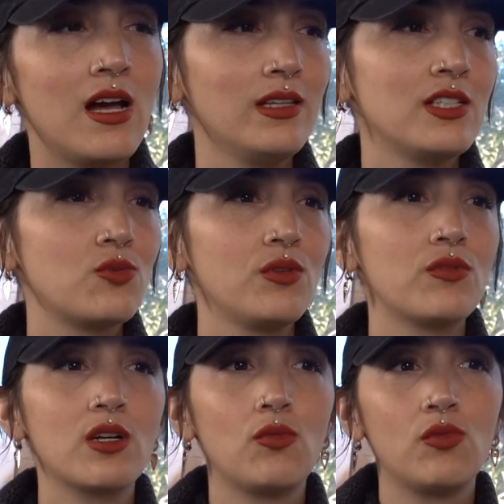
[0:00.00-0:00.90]
outlets. We
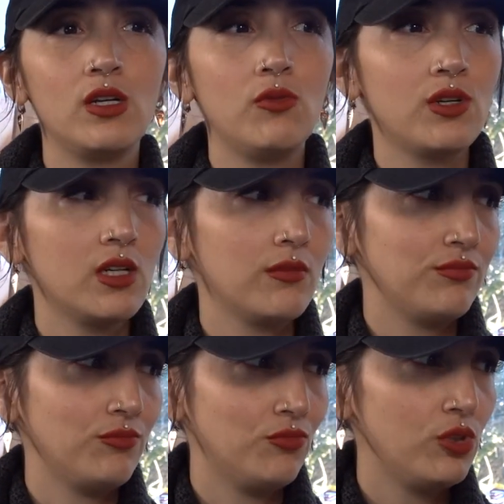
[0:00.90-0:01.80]

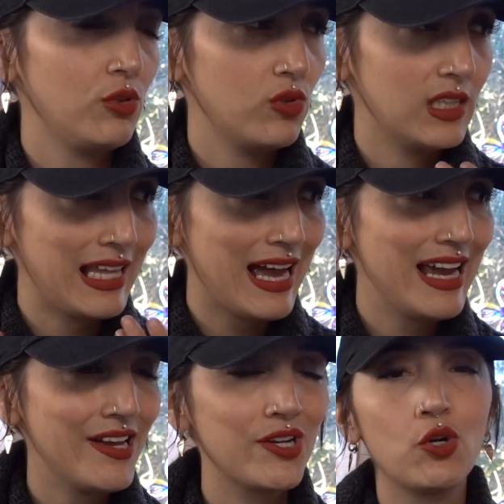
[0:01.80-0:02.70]

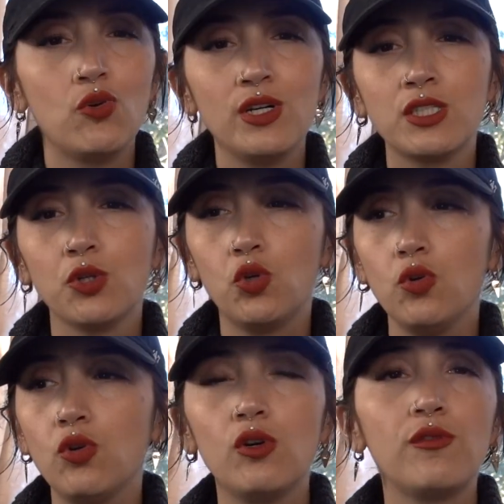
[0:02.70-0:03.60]
rely on going to
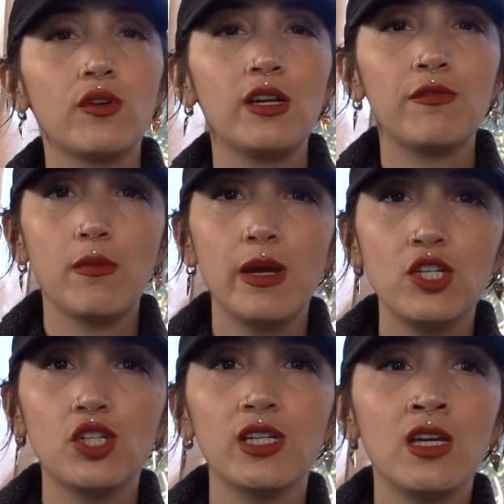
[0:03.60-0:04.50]
Google for
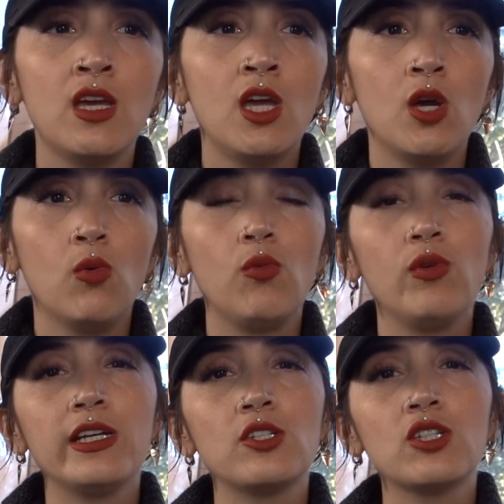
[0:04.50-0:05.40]
information when
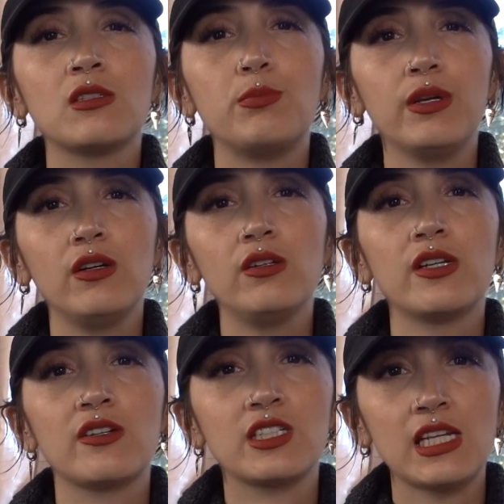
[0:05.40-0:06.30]
we could just
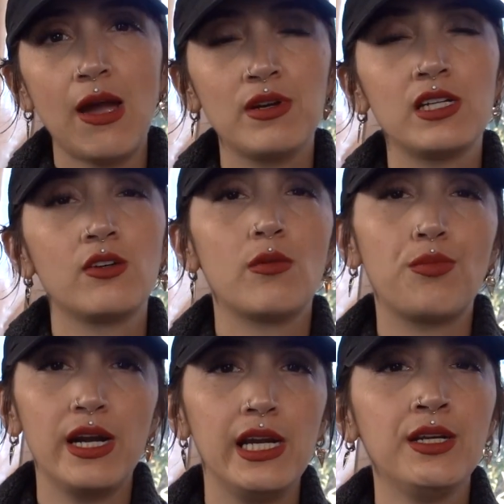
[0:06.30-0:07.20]
build our stamina in our
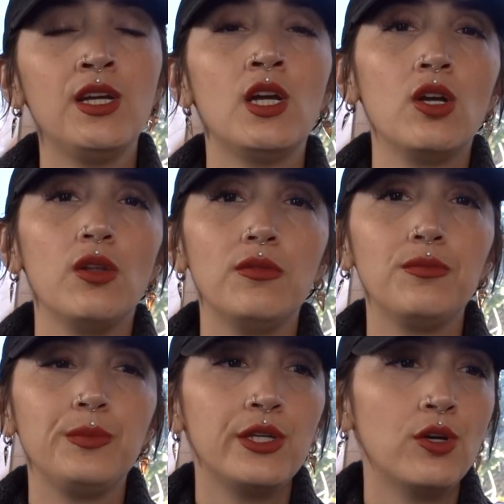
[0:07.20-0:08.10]
brain.
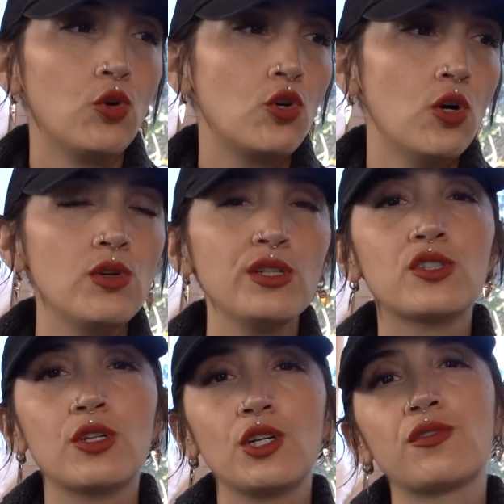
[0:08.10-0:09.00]
You know, go and
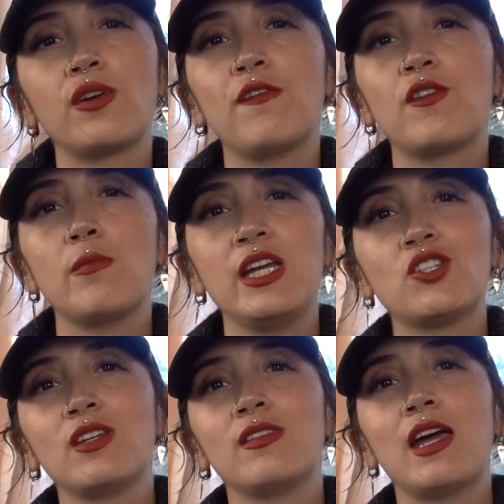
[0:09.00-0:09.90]
search for
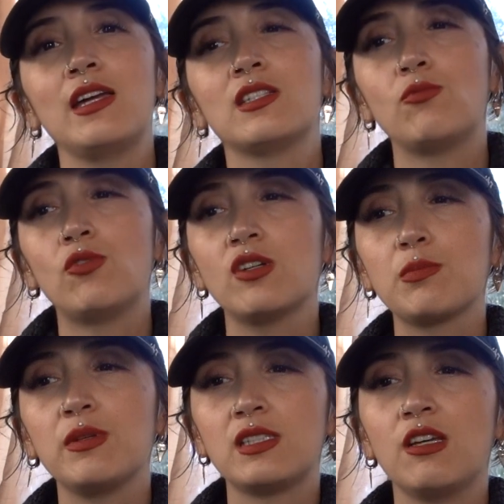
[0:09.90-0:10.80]
information that is more
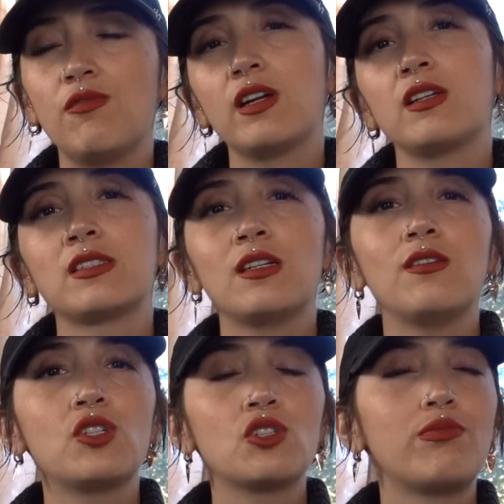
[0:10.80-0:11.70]
specific instead
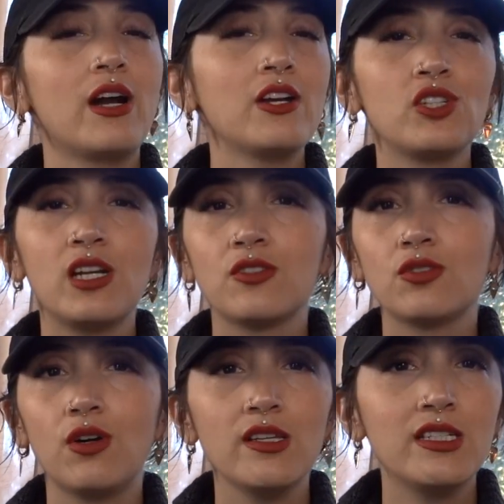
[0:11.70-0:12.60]
of just branching out
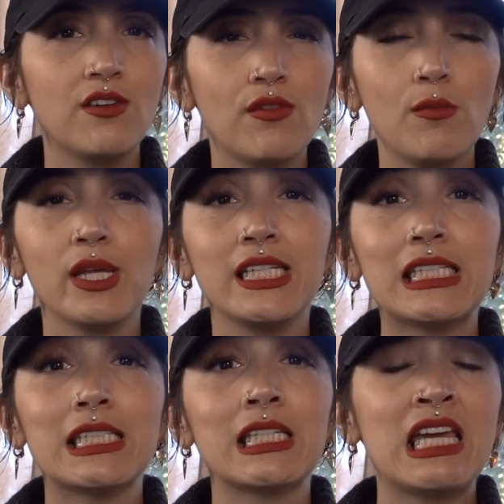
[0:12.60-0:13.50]
to all these different
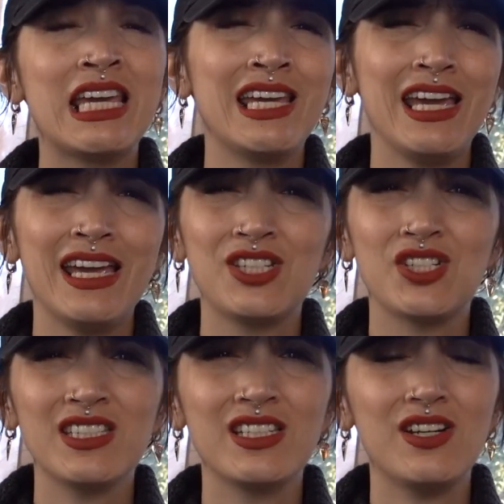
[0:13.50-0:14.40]
places and
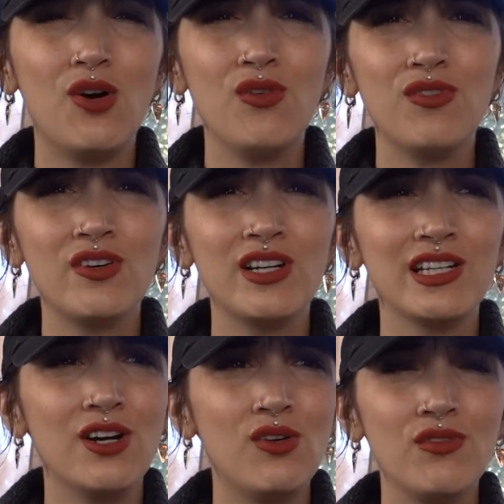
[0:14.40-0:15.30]
just
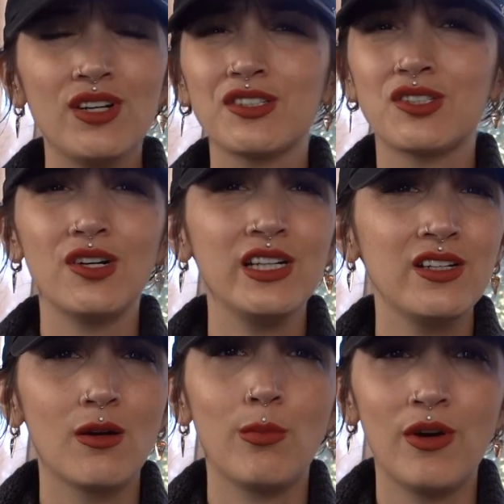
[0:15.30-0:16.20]

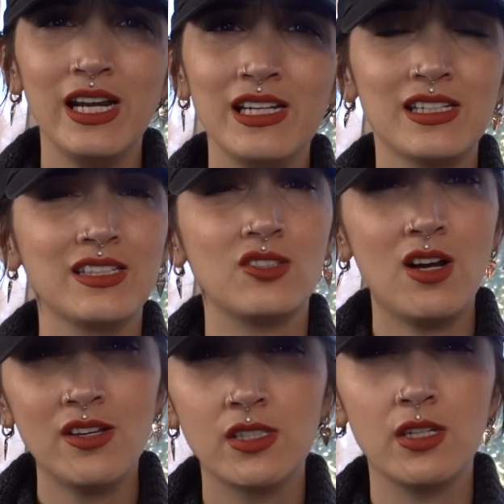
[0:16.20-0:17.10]
overexerting our brain and
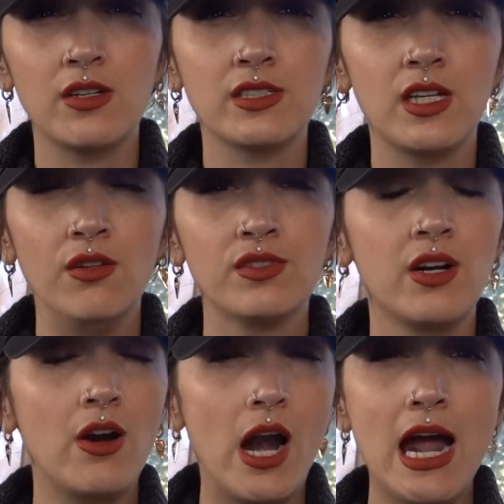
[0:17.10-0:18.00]
exhausting ourselves
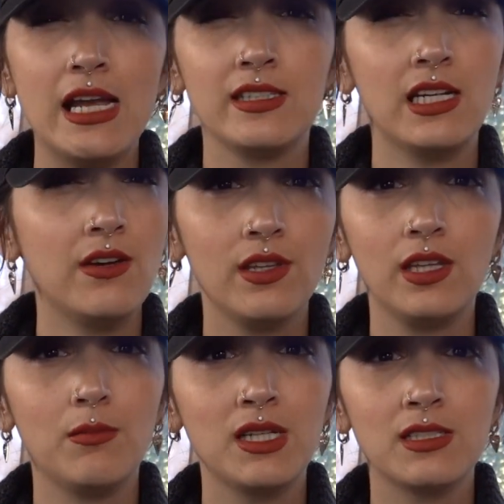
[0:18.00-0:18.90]
and our eyes and
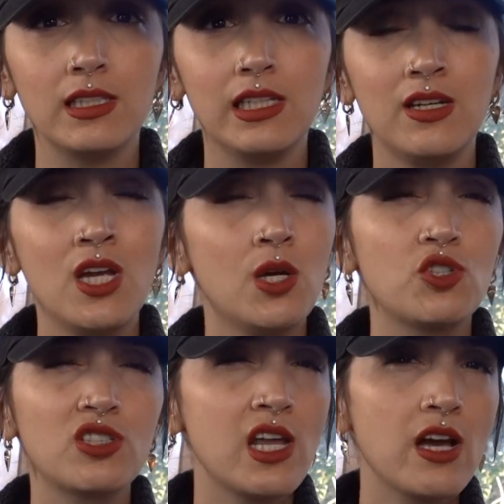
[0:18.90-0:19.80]
everything mentally,
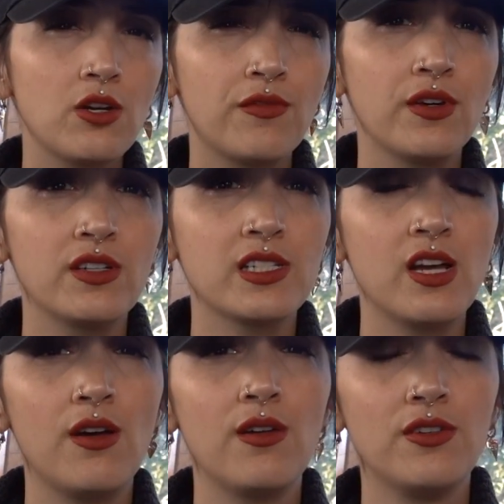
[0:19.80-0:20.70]
which is not good for
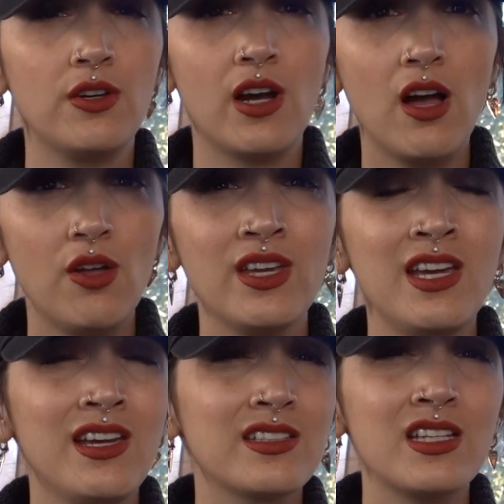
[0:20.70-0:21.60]
your health.
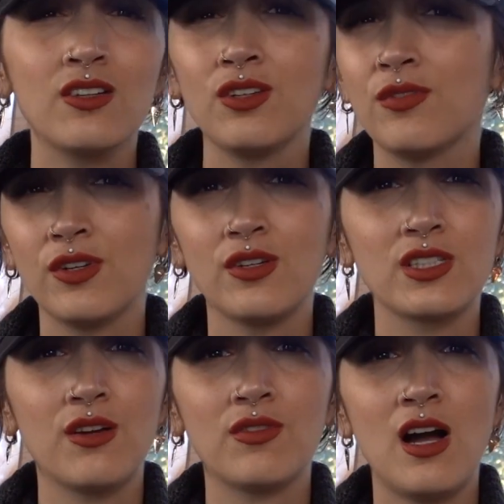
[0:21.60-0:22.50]
It's not good for your
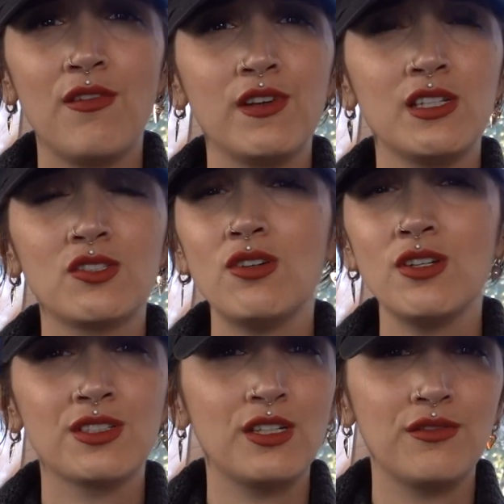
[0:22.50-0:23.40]
self-confidence
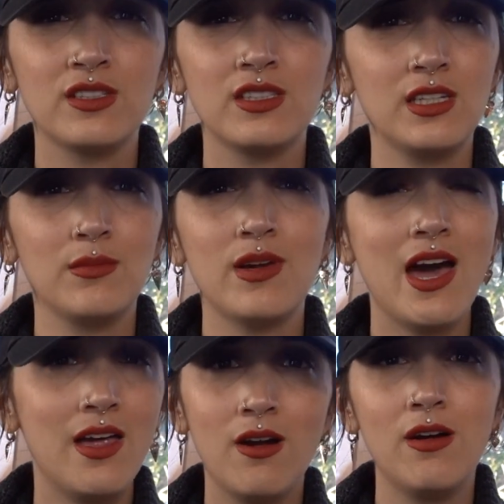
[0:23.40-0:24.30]
or your self-esteem
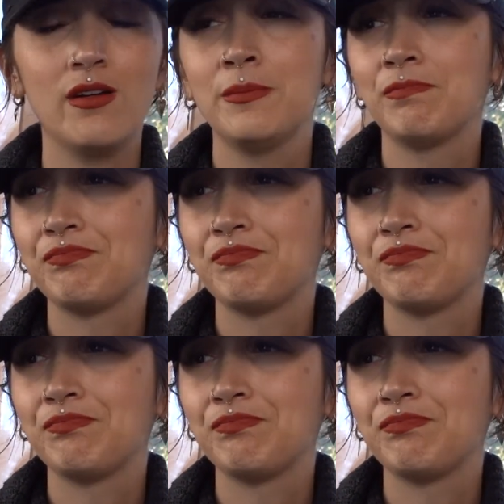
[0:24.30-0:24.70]
at all.